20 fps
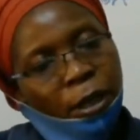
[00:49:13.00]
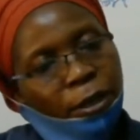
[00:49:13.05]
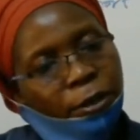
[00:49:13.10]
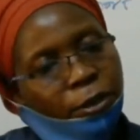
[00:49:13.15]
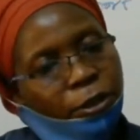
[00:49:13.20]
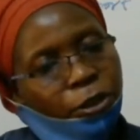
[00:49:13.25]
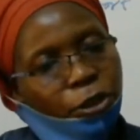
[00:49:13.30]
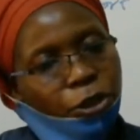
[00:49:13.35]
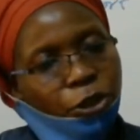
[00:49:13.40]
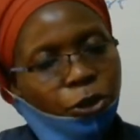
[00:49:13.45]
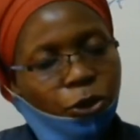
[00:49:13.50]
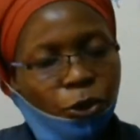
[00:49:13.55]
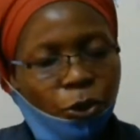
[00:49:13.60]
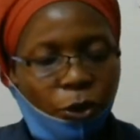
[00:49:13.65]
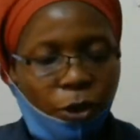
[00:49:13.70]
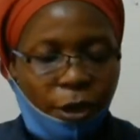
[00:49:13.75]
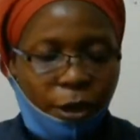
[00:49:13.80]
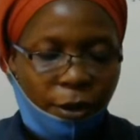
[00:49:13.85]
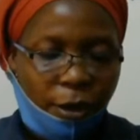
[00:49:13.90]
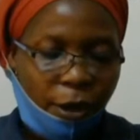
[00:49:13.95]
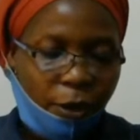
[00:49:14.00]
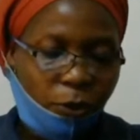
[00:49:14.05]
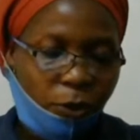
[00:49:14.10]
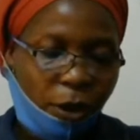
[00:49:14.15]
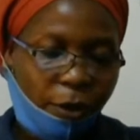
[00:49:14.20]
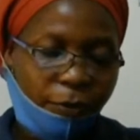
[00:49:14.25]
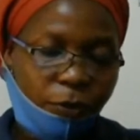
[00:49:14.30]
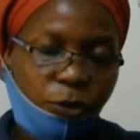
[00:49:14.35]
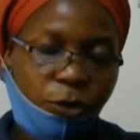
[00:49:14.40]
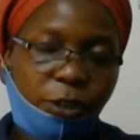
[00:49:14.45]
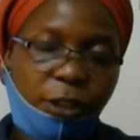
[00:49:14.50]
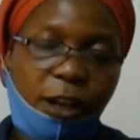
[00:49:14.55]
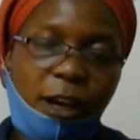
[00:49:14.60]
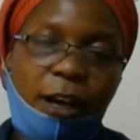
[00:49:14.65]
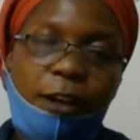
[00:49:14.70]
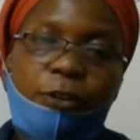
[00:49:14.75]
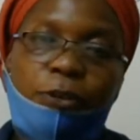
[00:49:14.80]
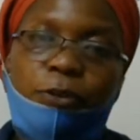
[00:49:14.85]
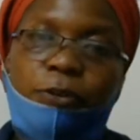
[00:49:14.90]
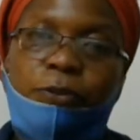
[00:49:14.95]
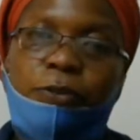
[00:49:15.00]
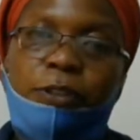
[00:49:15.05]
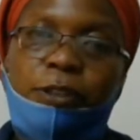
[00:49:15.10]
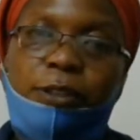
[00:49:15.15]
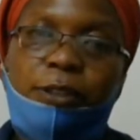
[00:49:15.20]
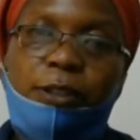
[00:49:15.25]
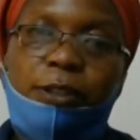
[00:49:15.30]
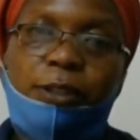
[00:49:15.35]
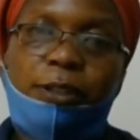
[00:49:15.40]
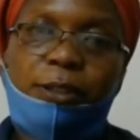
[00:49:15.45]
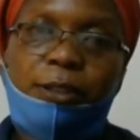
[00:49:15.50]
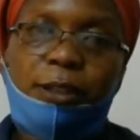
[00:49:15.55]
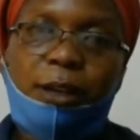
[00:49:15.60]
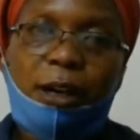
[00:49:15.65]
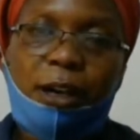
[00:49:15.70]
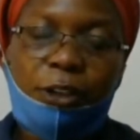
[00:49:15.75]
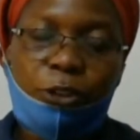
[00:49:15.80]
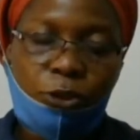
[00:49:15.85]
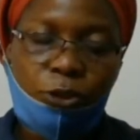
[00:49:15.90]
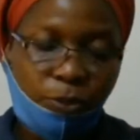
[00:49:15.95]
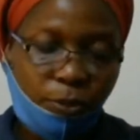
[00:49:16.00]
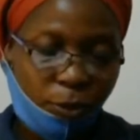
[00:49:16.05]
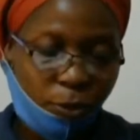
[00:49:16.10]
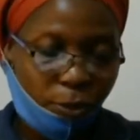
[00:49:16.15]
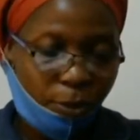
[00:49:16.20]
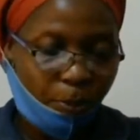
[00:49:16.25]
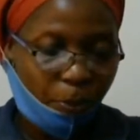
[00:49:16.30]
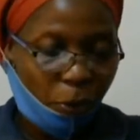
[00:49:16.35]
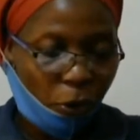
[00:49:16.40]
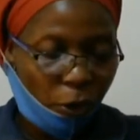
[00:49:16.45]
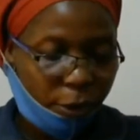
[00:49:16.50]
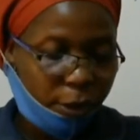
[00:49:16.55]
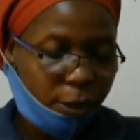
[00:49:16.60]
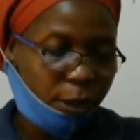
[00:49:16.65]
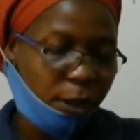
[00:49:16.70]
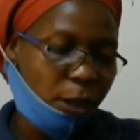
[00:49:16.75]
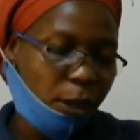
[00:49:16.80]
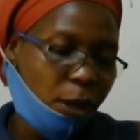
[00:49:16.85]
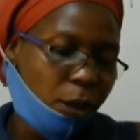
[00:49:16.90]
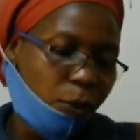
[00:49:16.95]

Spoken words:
think in your era you have not heard of the St. Akajubi report.